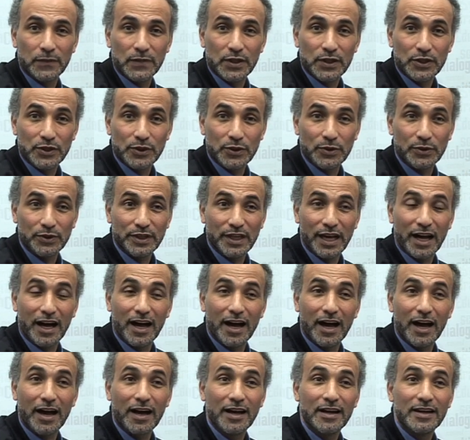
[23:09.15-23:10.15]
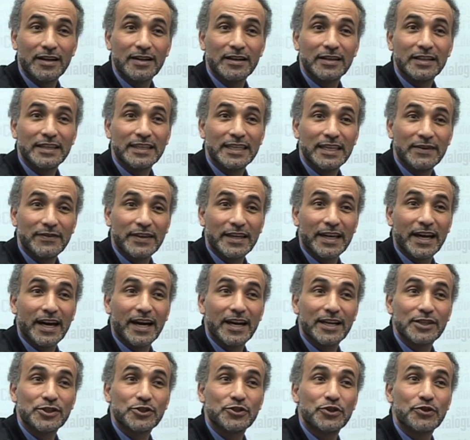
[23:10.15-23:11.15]
So they are giving
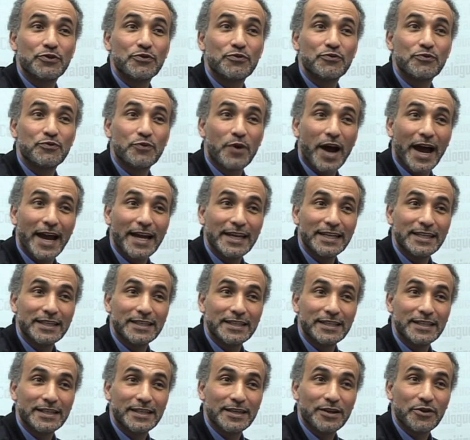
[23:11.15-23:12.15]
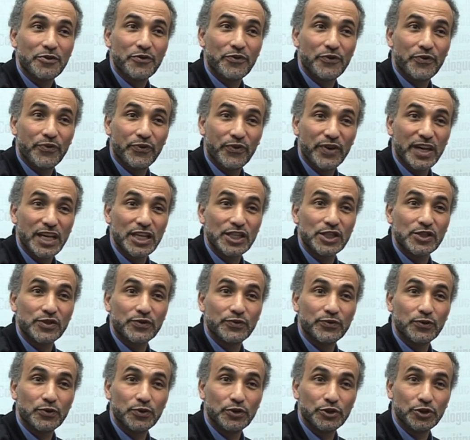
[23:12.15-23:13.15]
us the right
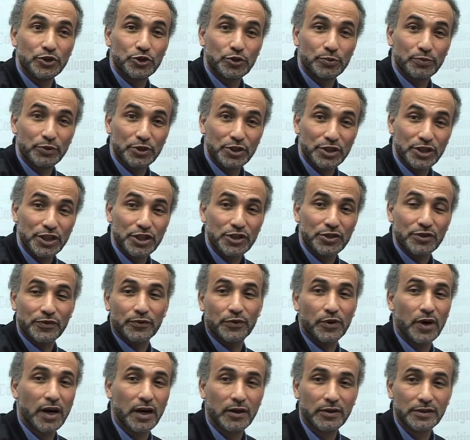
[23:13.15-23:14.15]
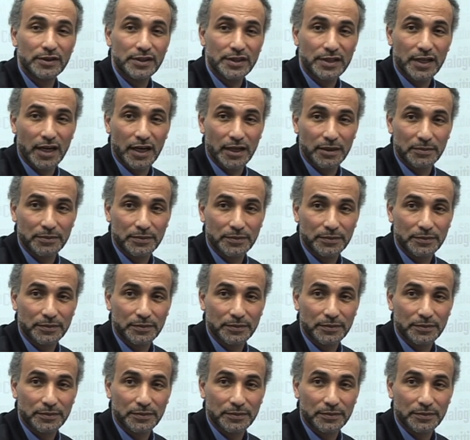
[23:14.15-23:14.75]
faithful interpretation for our time.